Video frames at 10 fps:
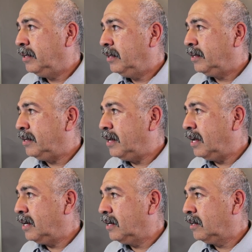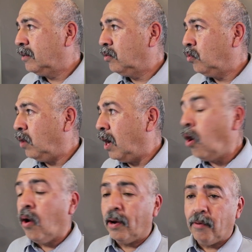Now,
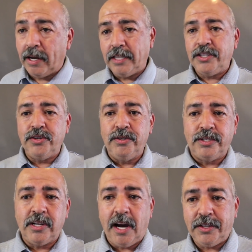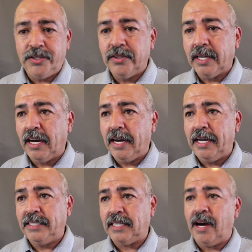I wanted to talk to you
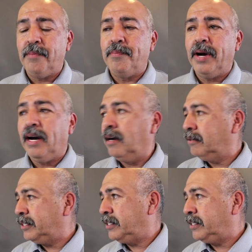guys about.